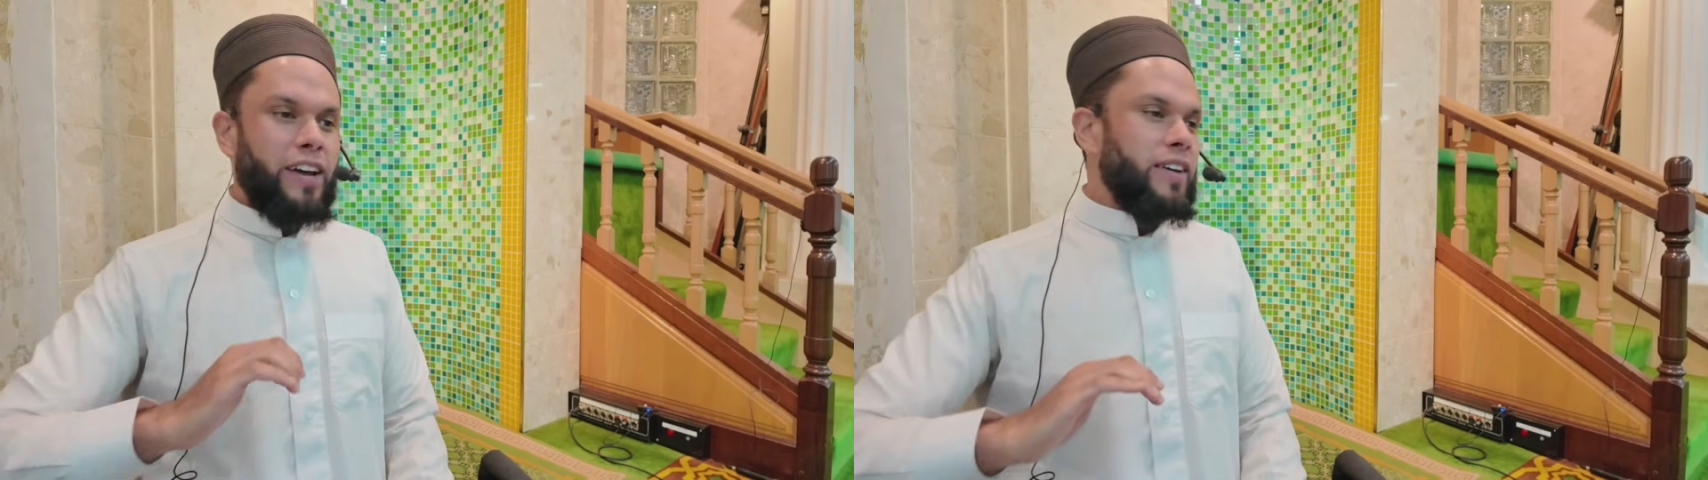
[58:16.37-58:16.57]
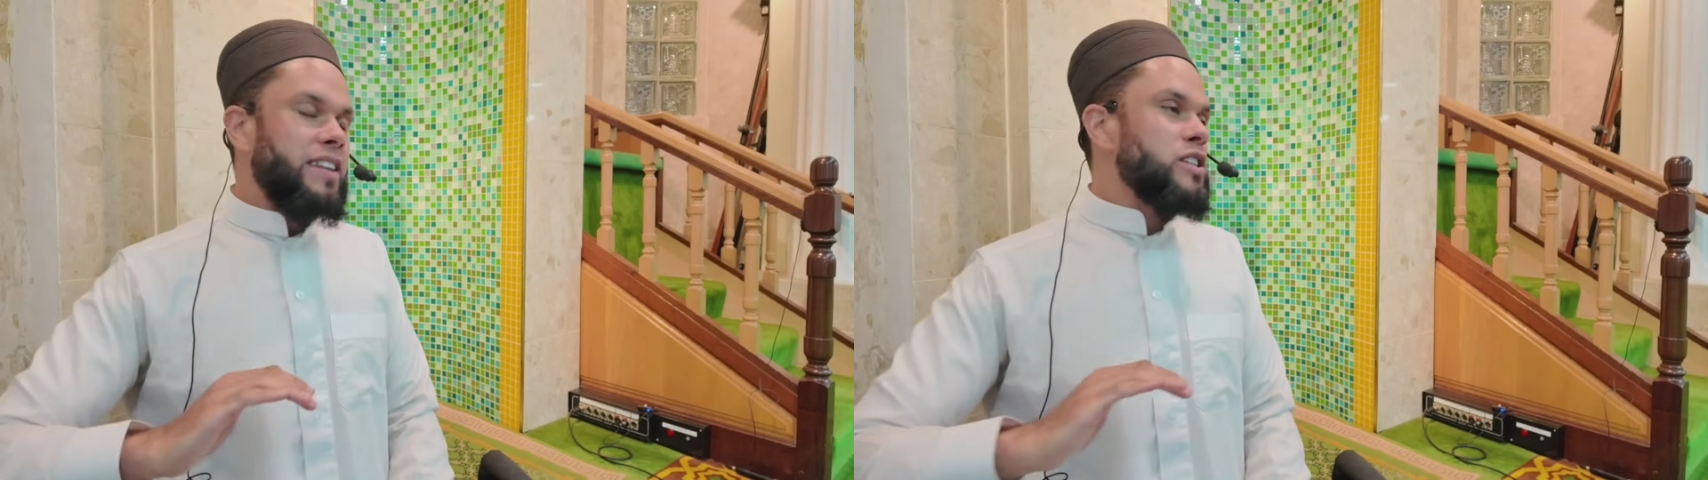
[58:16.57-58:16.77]

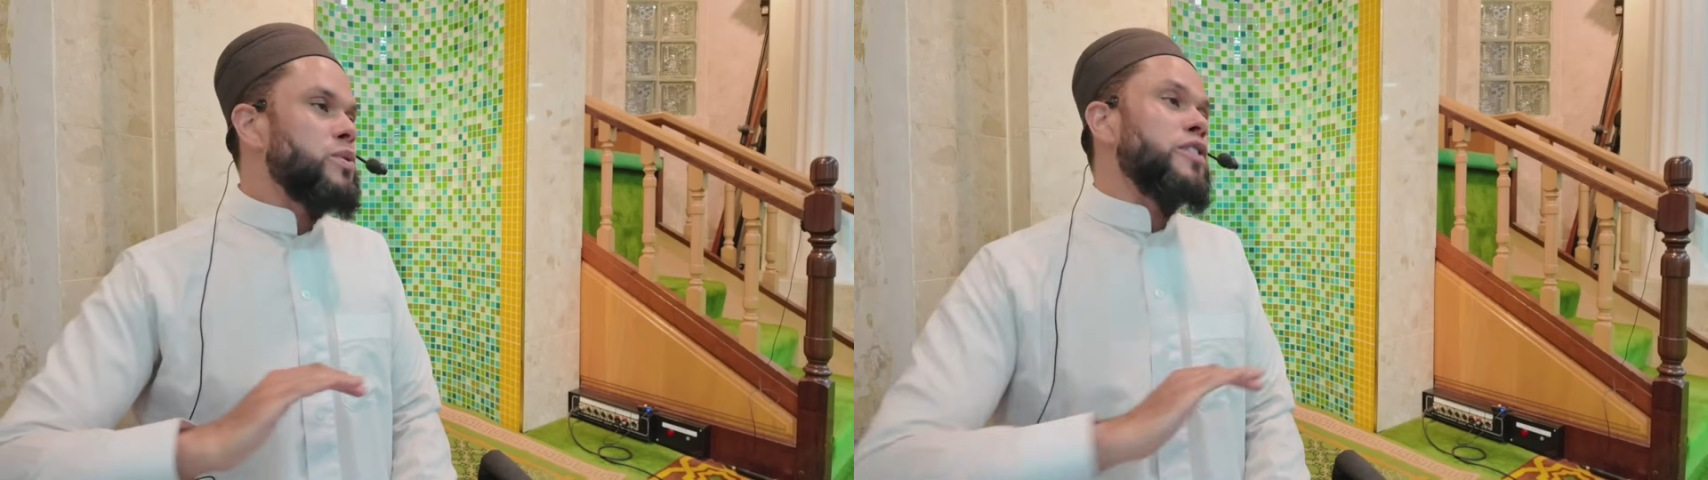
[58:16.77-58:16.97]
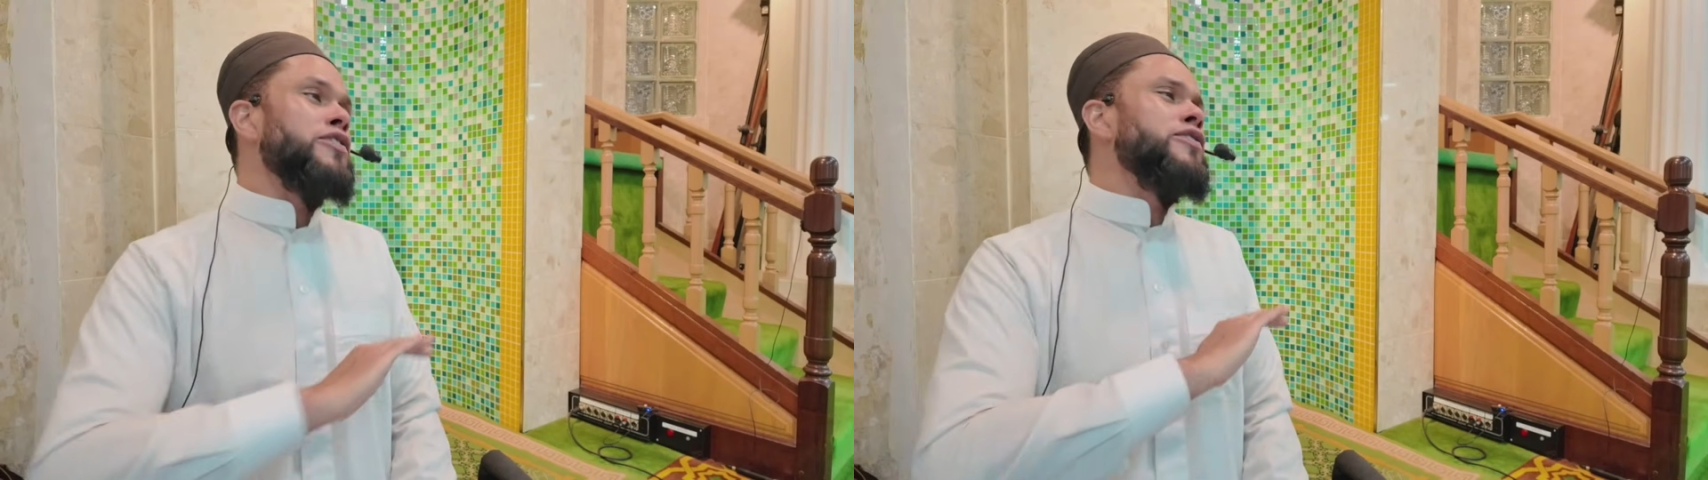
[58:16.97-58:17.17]
have
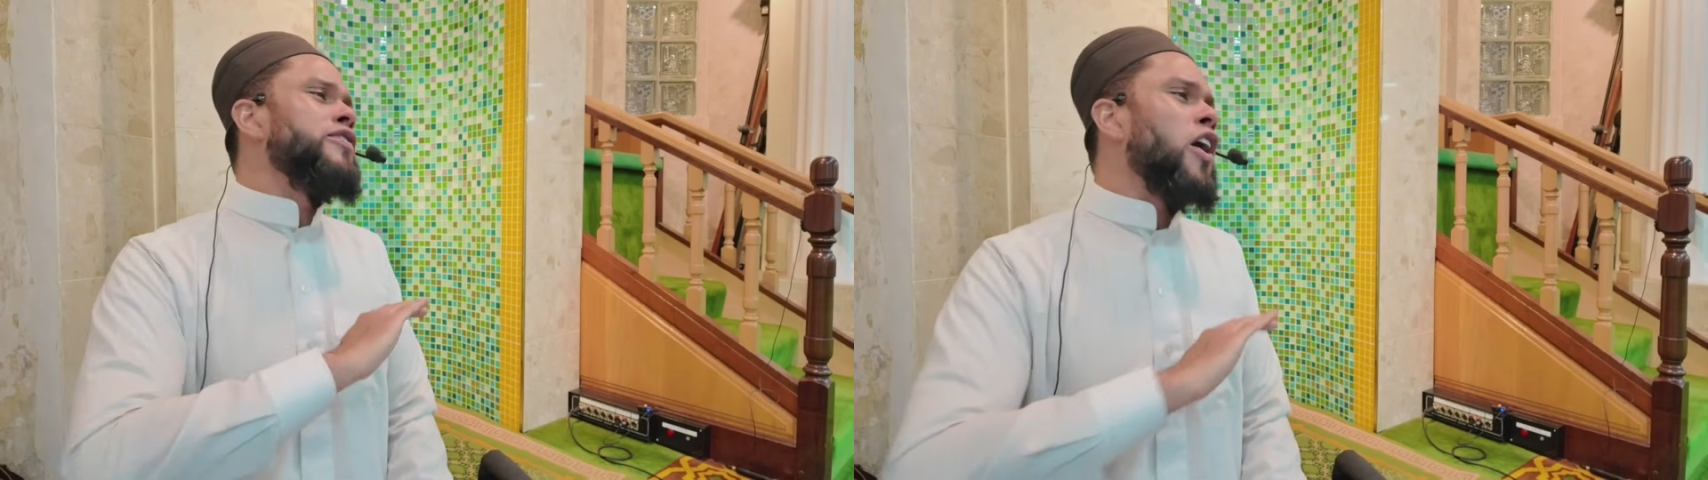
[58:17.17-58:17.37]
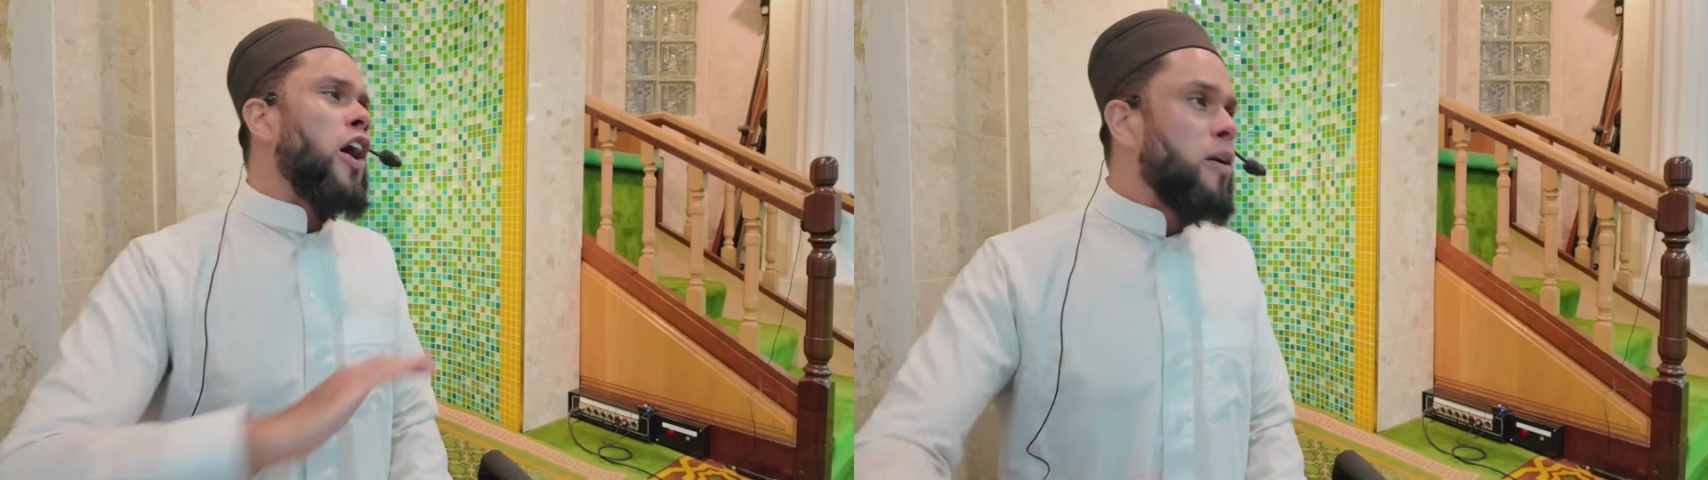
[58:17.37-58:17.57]
others with
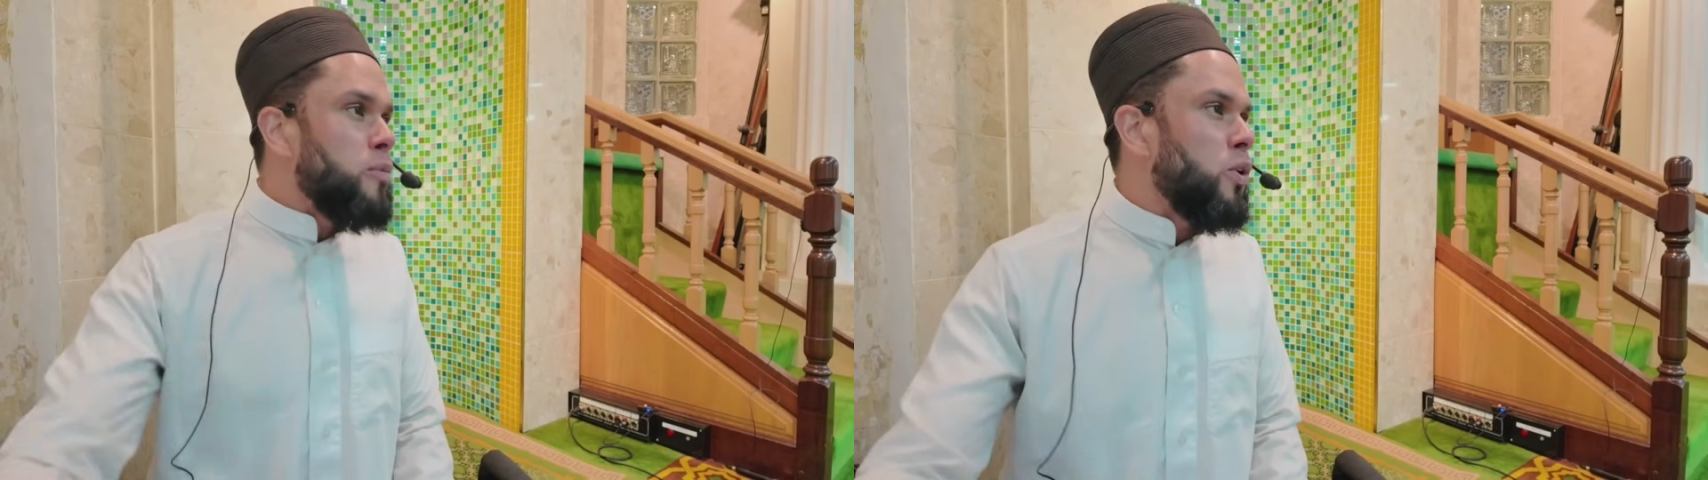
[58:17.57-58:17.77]
far